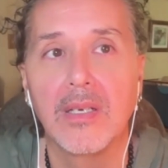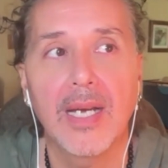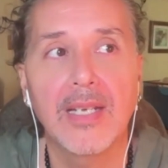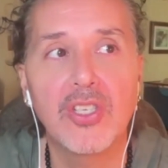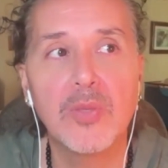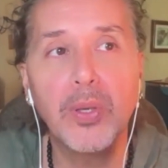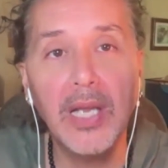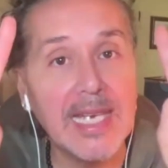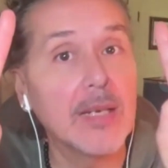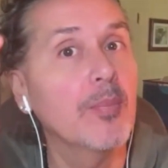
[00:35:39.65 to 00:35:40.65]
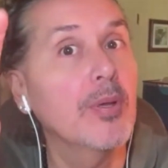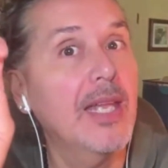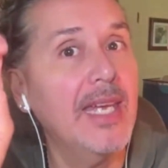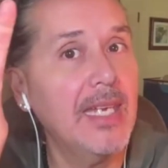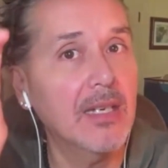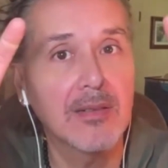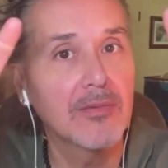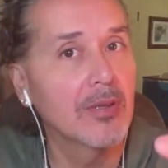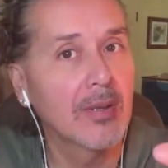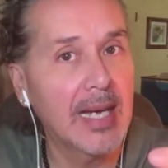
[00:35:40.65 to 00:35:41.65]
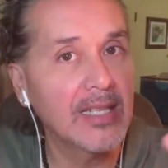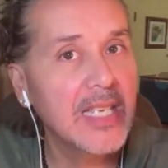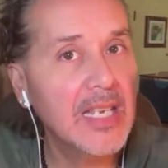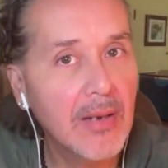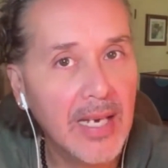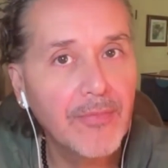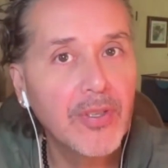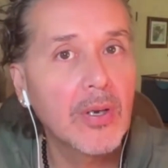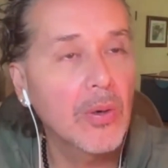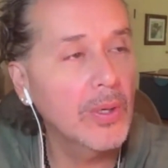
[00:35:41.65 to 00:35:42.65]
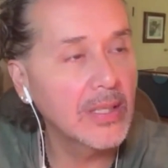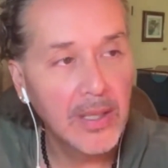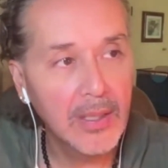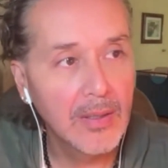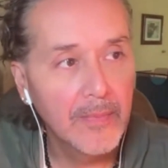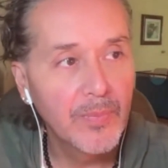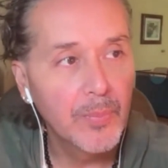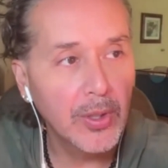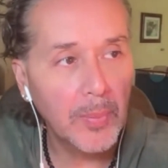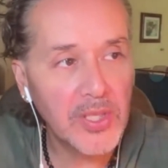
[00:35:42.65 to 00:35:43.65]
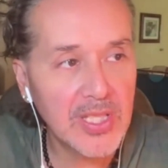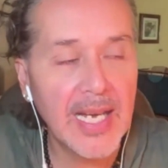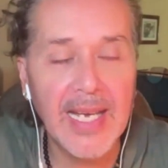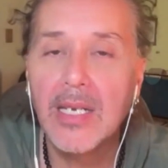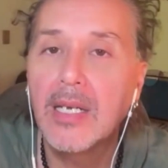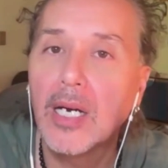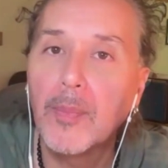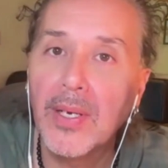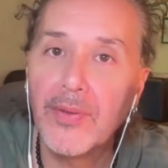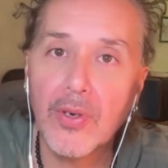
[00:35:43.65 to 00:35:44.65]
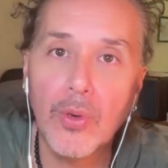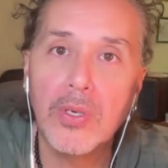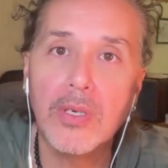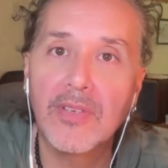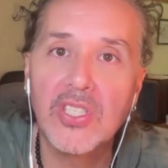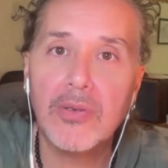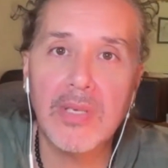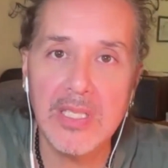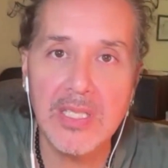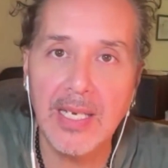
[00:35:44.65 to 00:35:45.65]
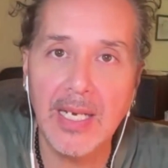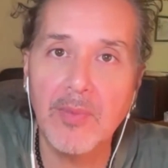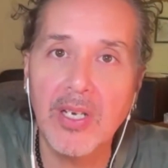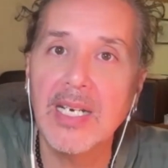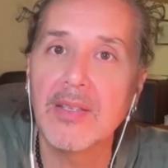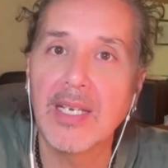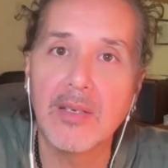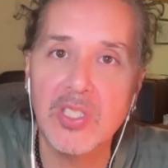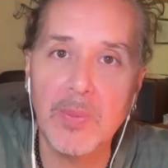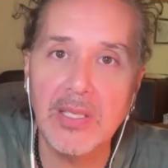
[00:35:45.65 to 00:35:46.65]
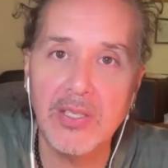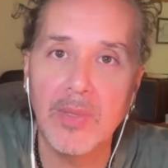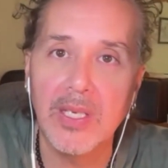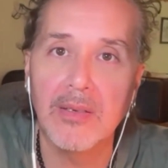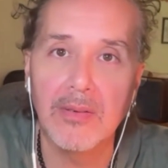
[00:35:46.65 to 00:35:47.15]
And just playing, not saying you have to go and put up a sign up on the corner of a street and say, I'm God now, speak to me.